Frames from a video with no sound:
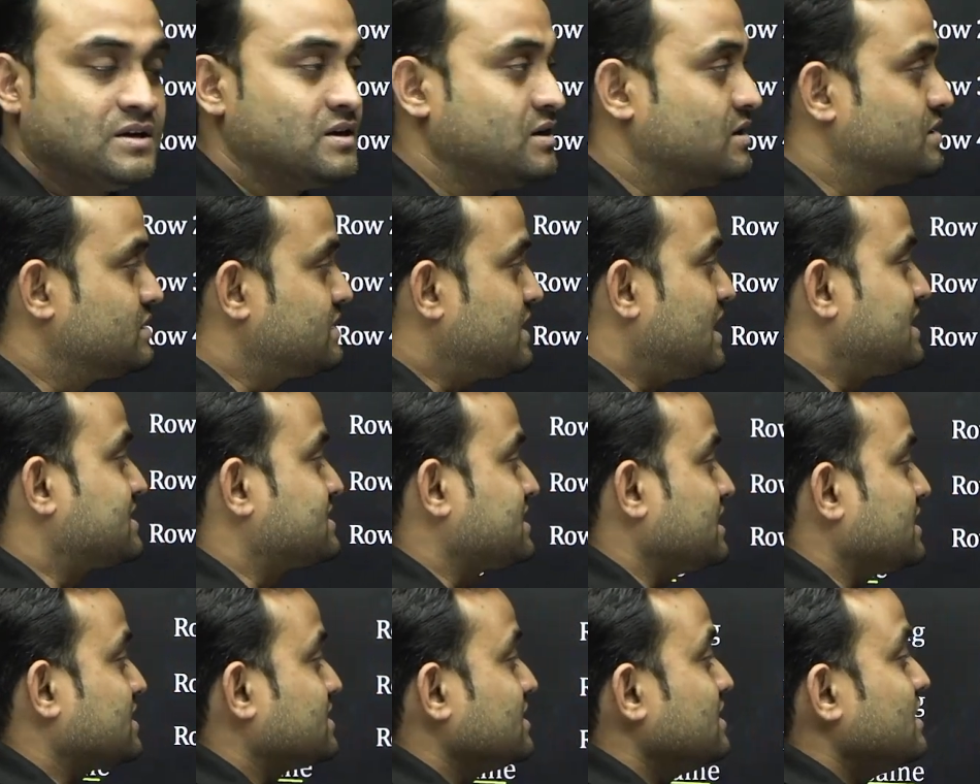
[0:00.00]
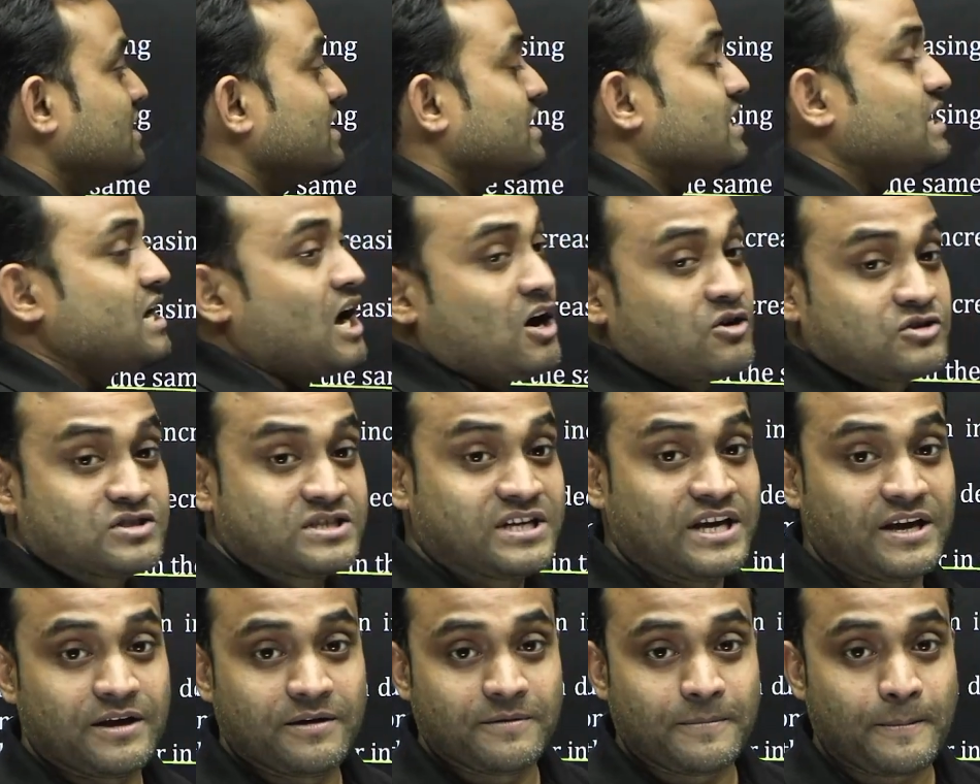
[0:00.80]
That's it. Now see,
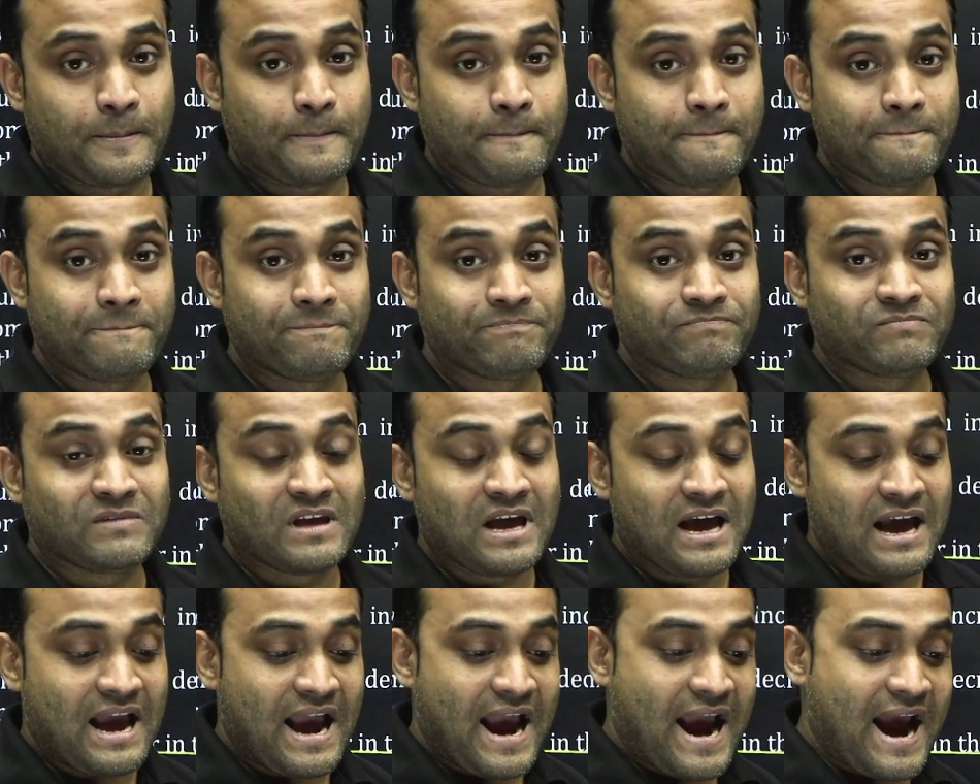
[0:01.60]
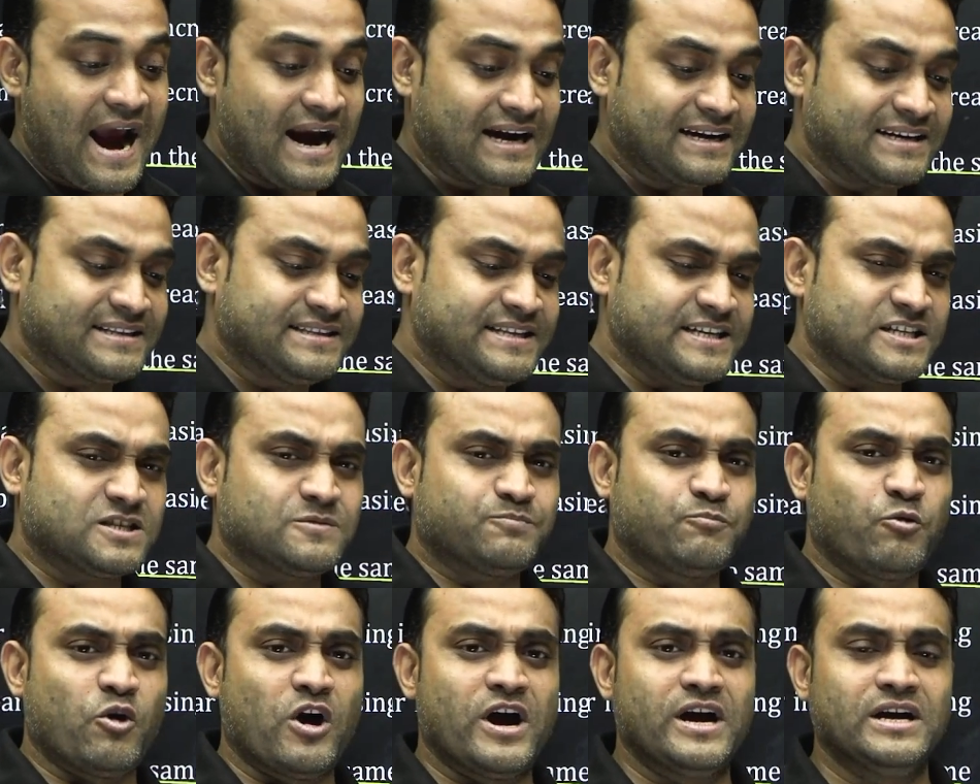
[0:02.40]
at this
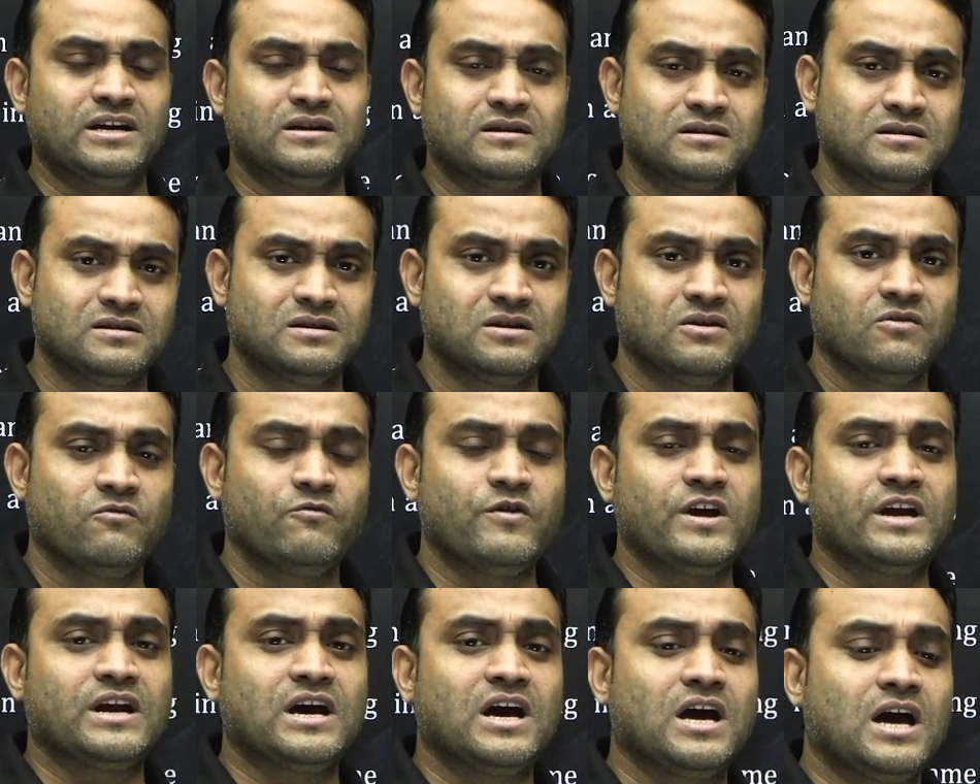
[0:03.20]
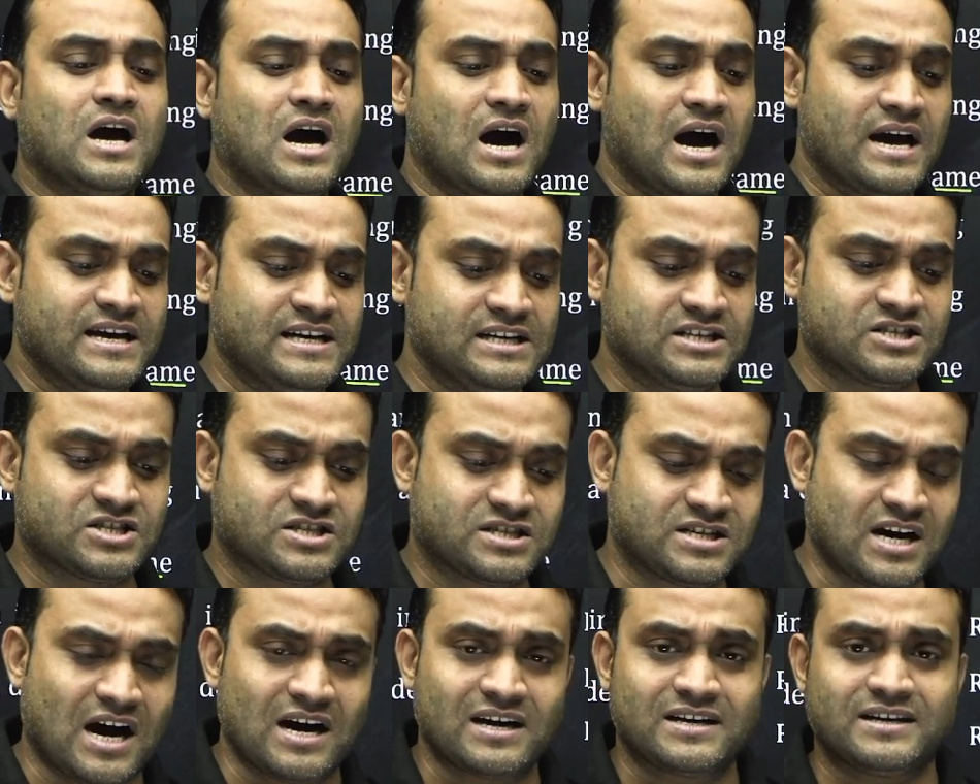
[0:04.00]
point, when I, I
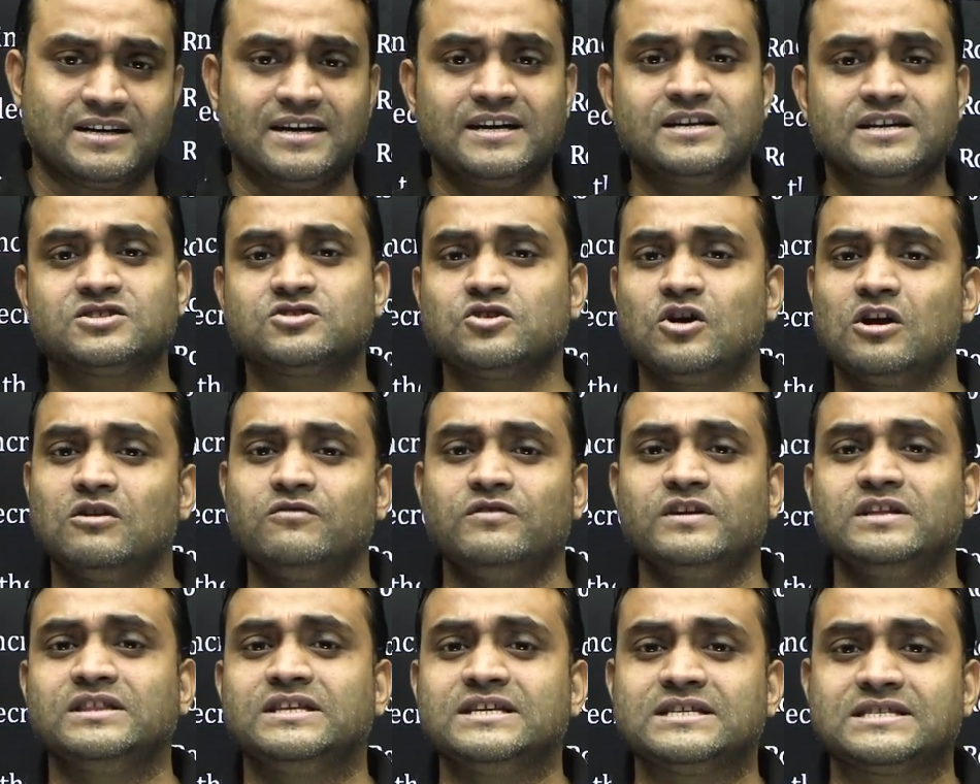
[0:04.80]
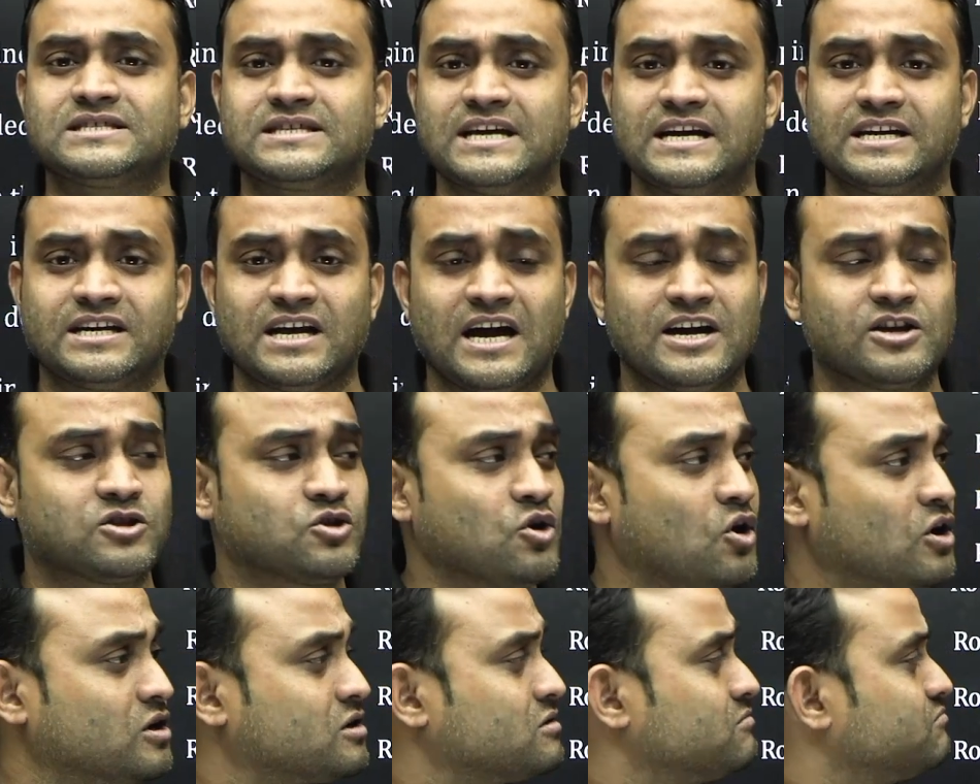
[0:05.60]
started solving this set, I
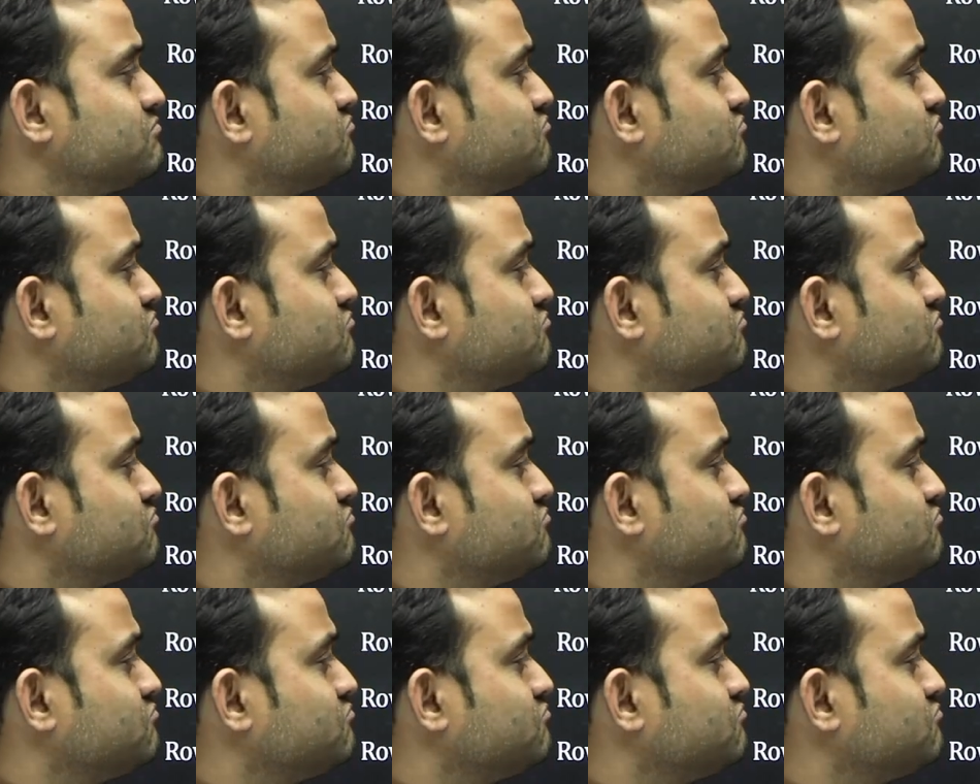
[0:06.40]
thought